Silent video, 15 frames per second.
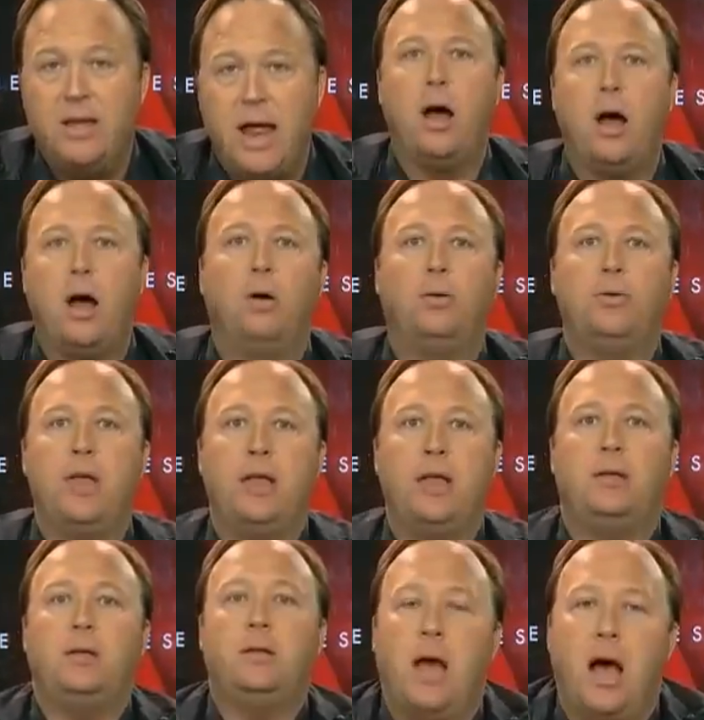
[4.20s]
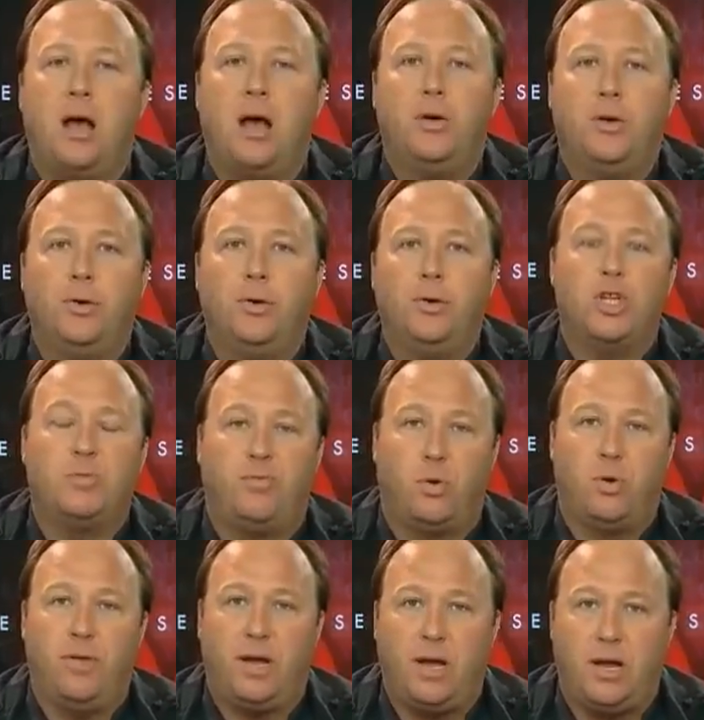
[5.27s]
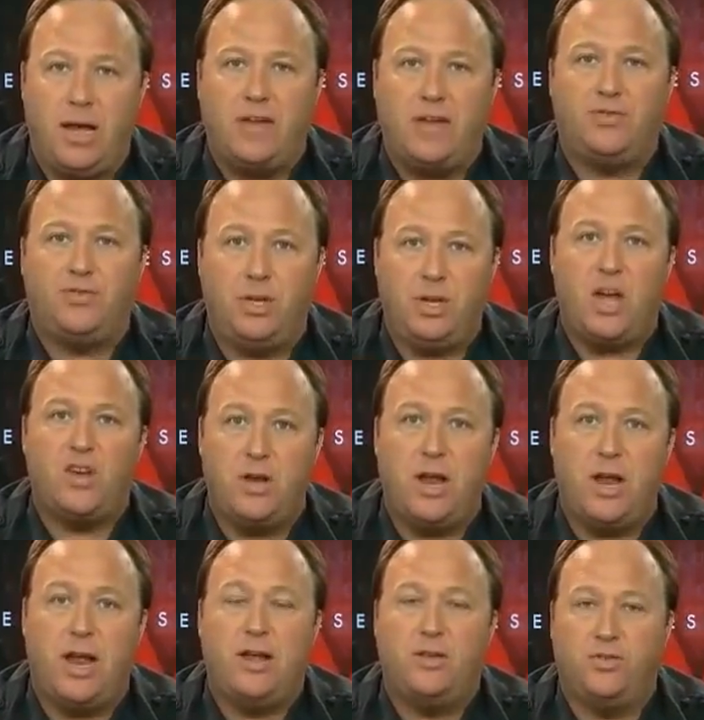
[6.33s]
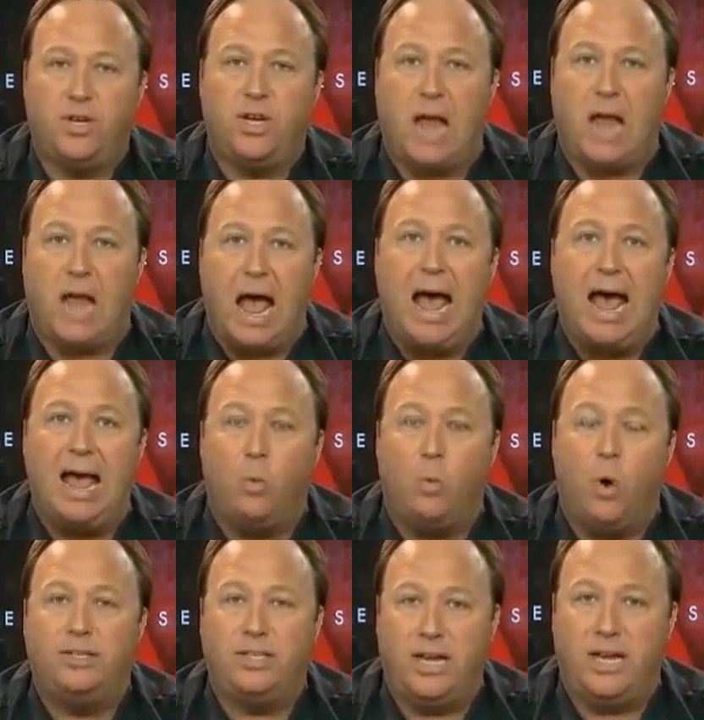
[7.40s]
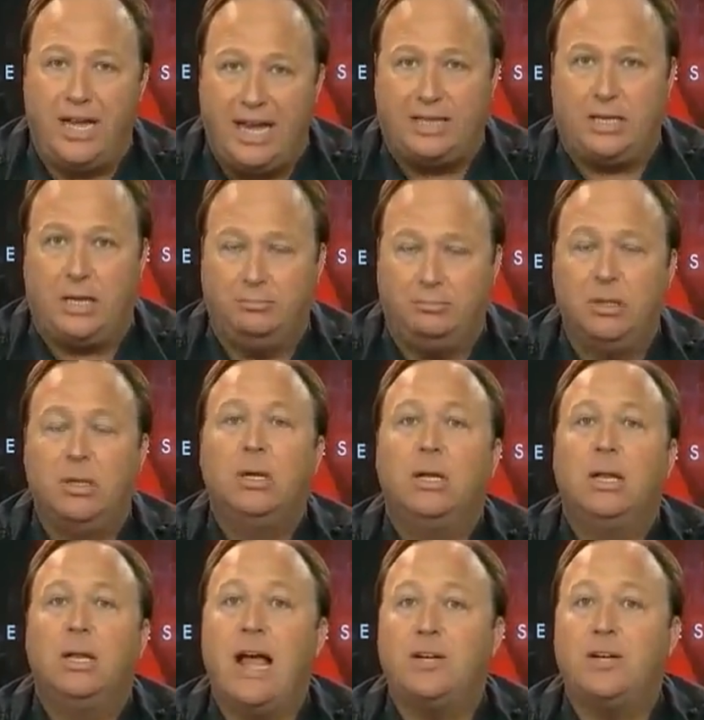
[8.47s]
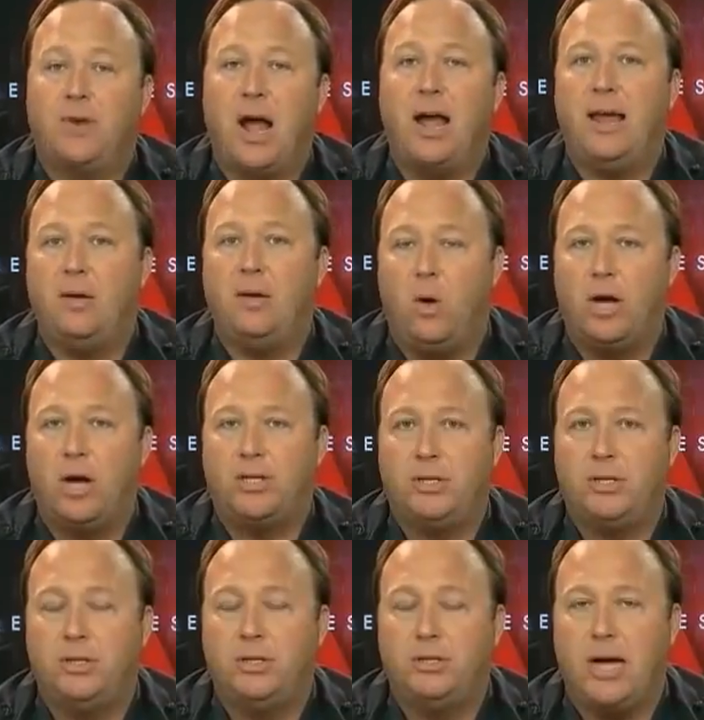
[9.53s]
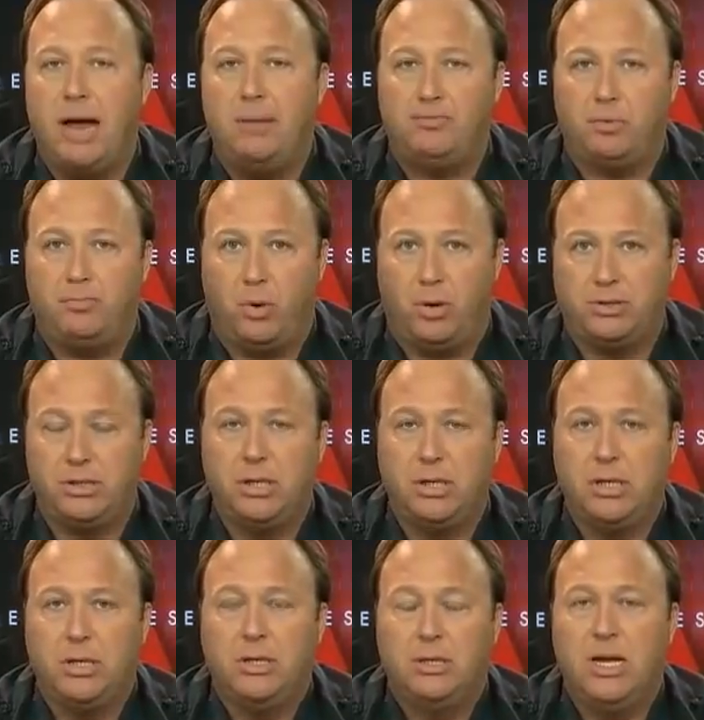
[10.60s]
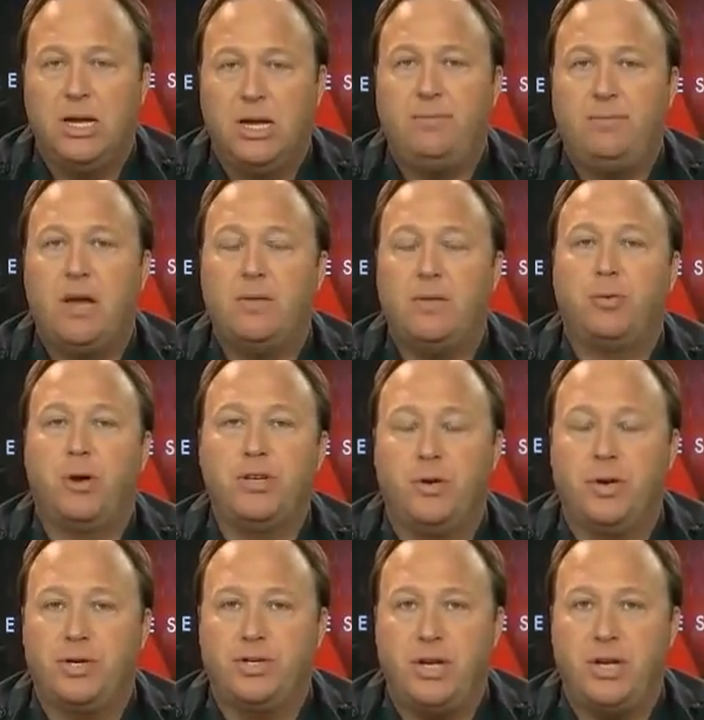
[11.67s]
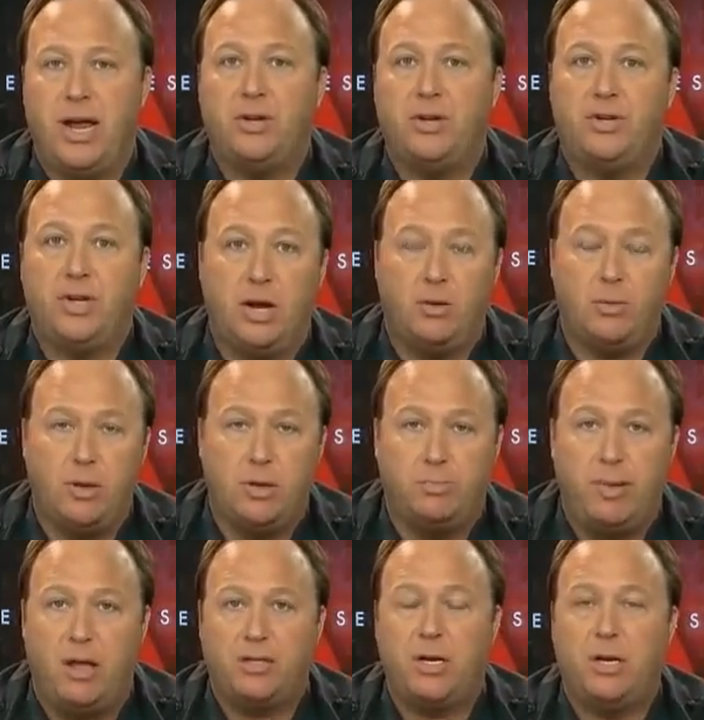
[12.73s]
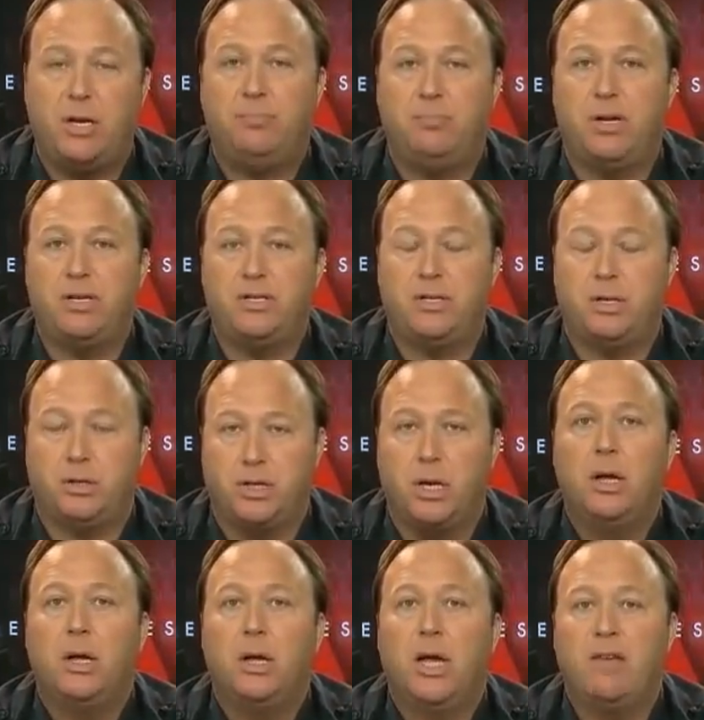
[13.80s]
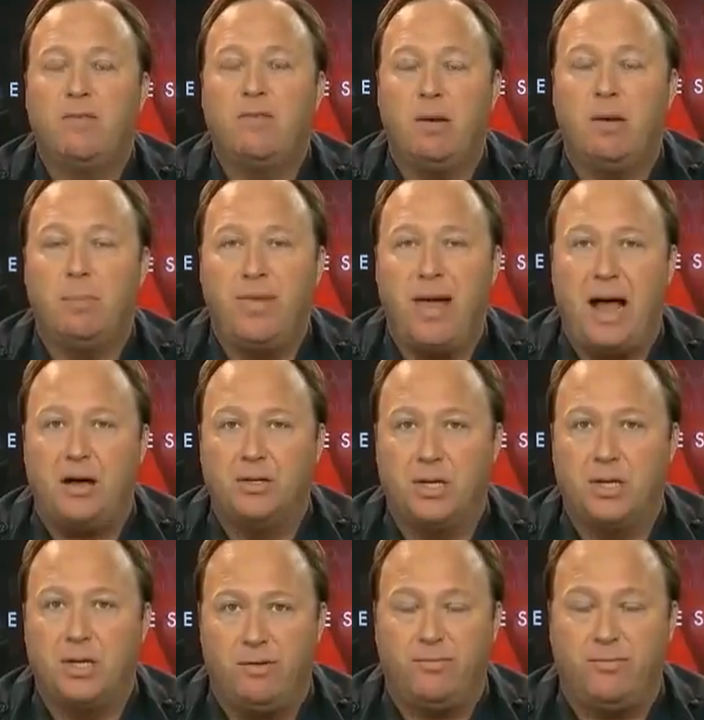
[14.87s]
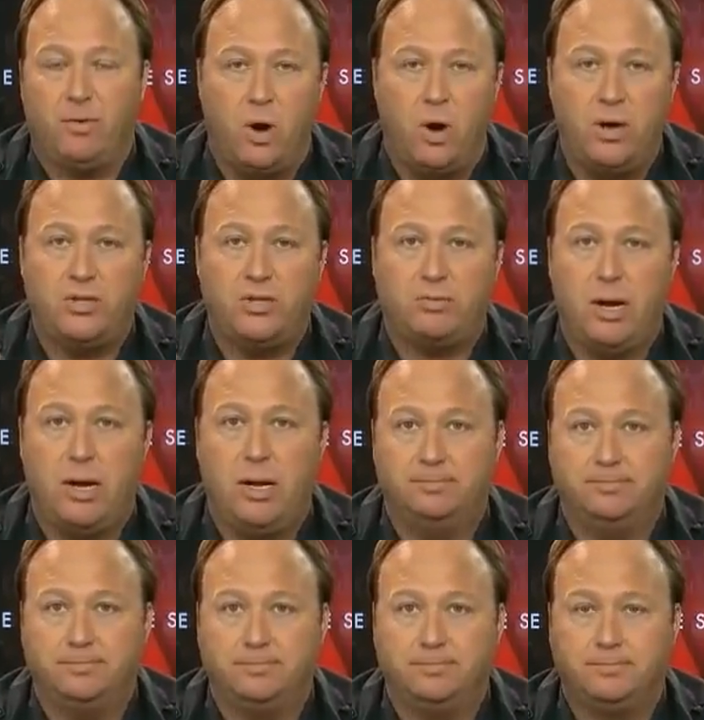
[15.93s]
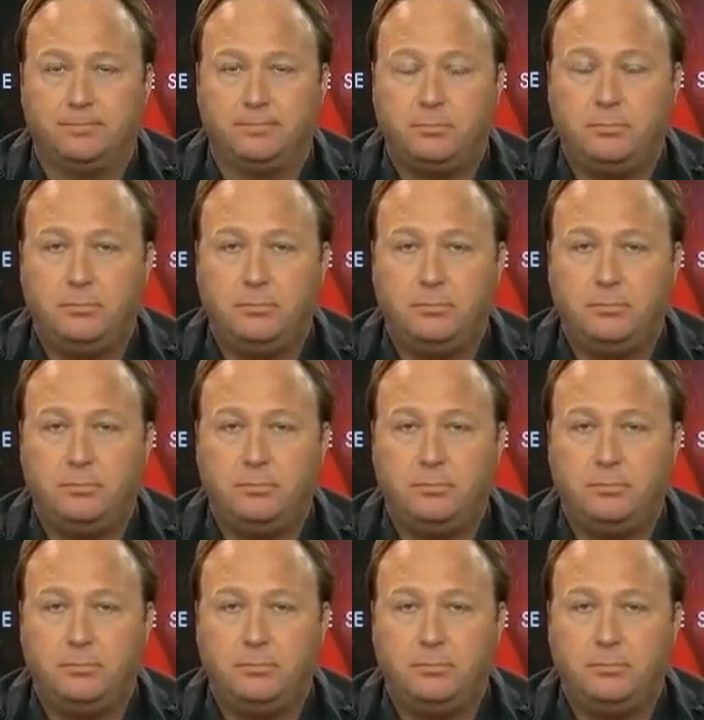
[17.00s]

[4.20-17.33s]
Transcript: And now Netanyahu goes before the Knesset yesterday and says, I want to hit them. Last Friday, Washington Times reports they've done the prisoner exchange to get rid of their Palestinian prisoners, give up 1,000 of them for one Israeli